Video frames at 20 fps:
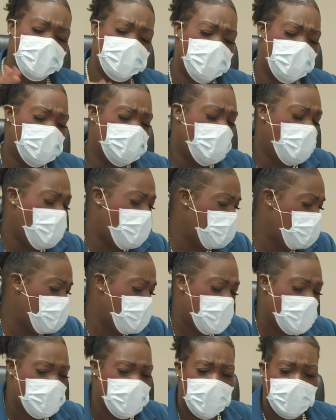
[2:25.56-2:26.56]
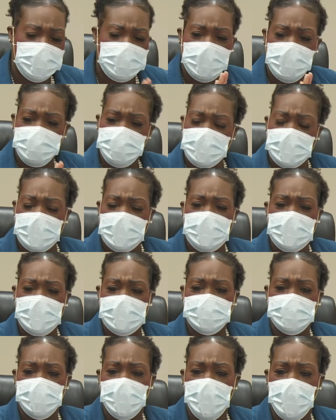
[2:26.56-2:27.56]
don't call it. We ain't want nothing in here
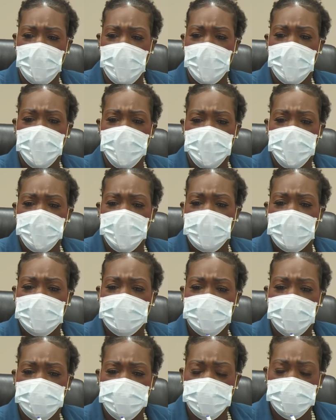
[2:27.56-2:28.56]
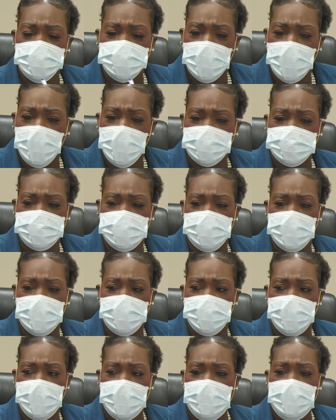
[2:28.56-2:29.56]
at all. No, you talk to
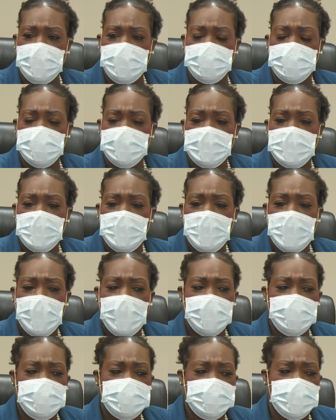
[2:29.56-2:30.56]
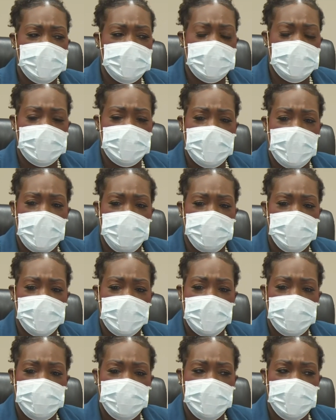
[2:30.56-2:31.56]
me, right? I thinking that
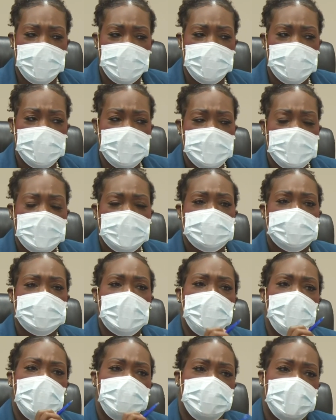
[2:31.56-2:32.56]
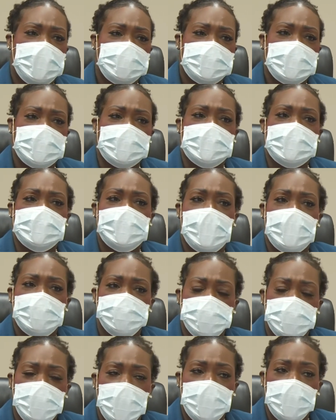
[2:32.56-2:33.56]
maybe some of us could
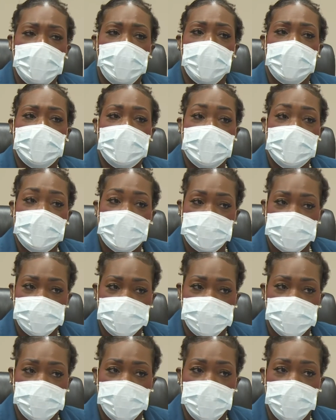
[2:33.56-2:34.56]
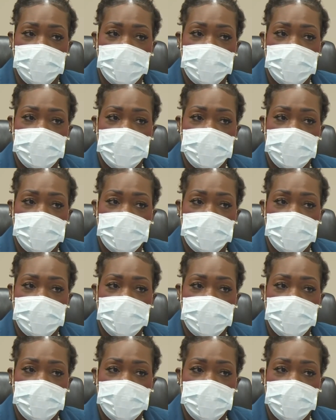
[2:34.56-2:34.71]
schedule where we go into the lunchroom.